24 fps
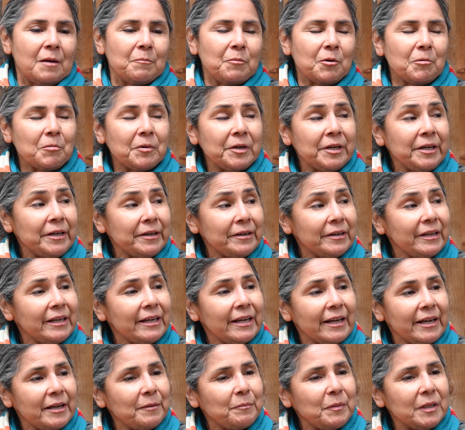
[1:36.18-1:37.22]
But we're here
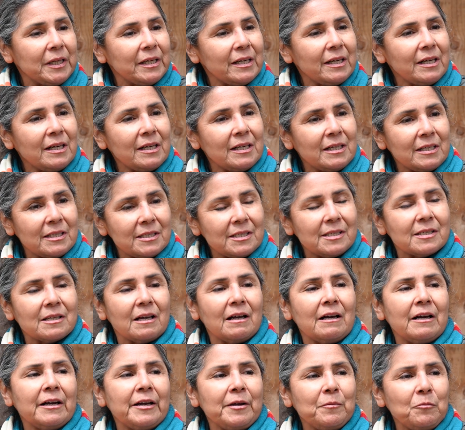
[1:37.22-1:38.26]
today because
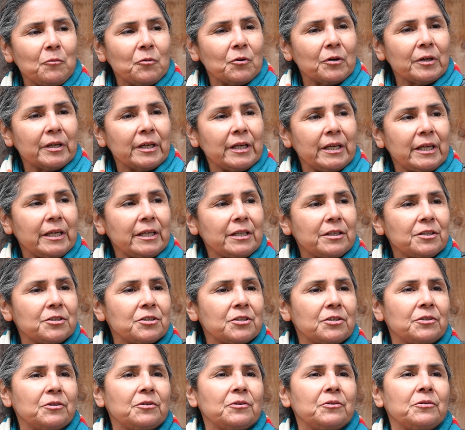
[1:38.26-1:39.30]
I'm working
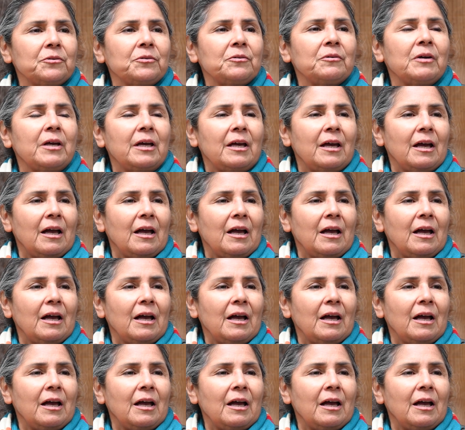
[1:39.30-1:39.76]
to